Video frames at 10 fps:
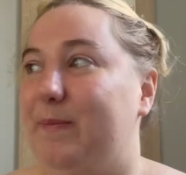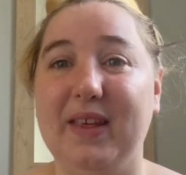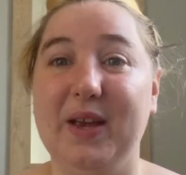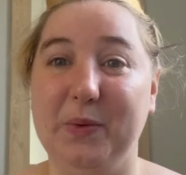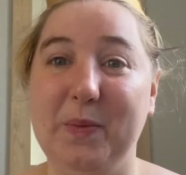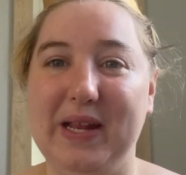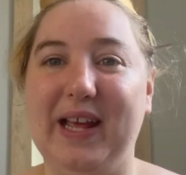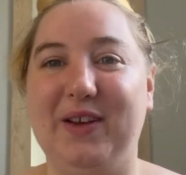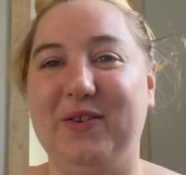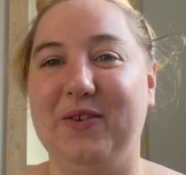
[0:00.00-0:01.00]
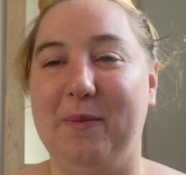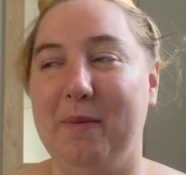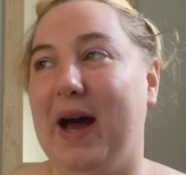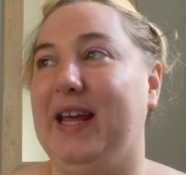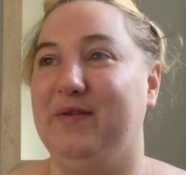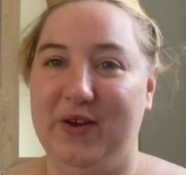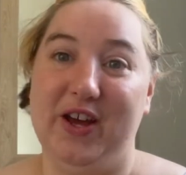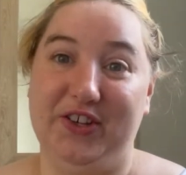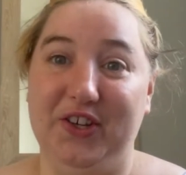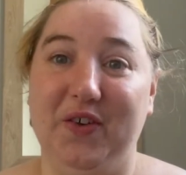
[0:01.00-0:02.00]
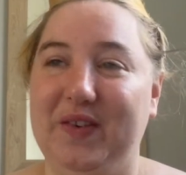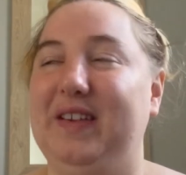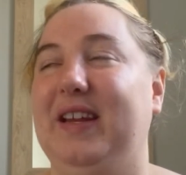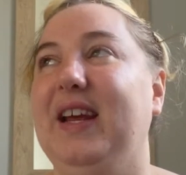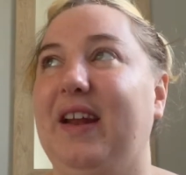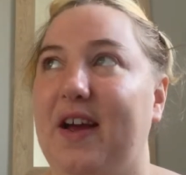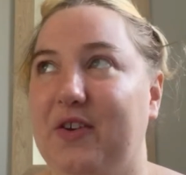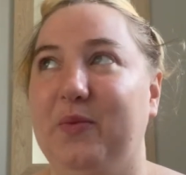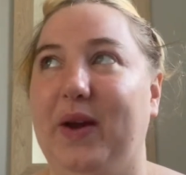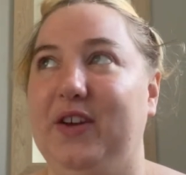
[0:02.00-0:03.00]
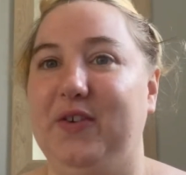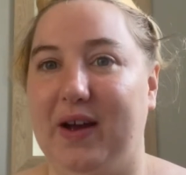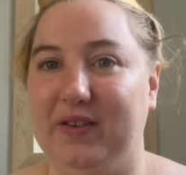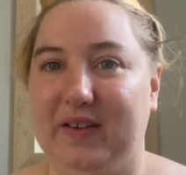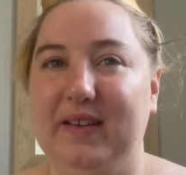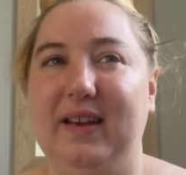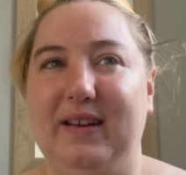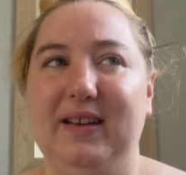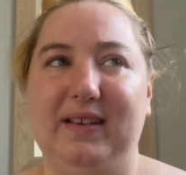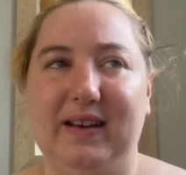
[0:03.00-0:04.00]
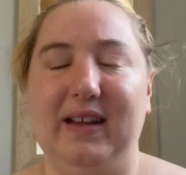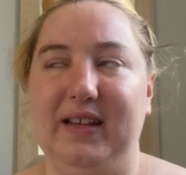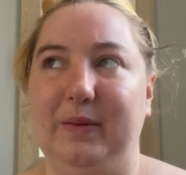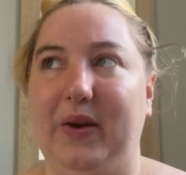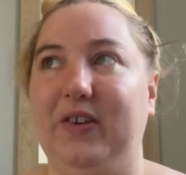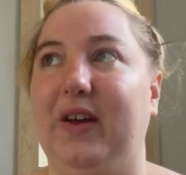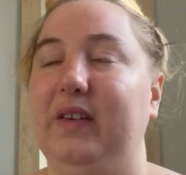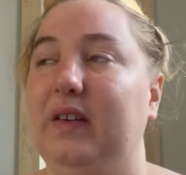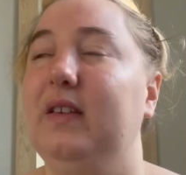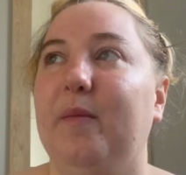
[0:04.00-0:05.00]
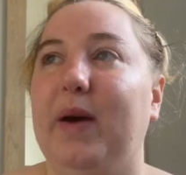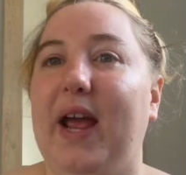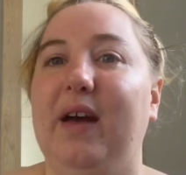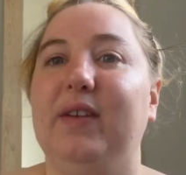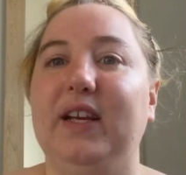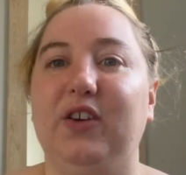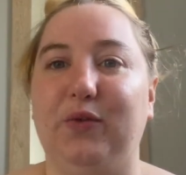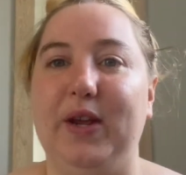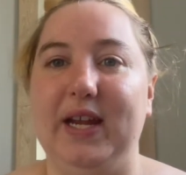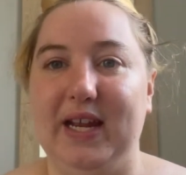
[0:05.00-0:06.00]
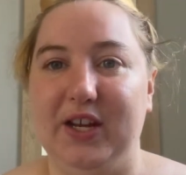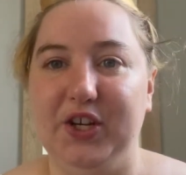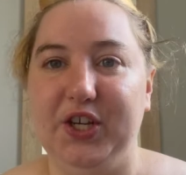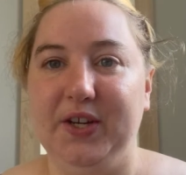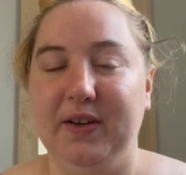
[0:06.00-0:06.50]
It will be like my version obviously, and I don't wear trousers and I think Stella is wearing trousers, but I have like a greenish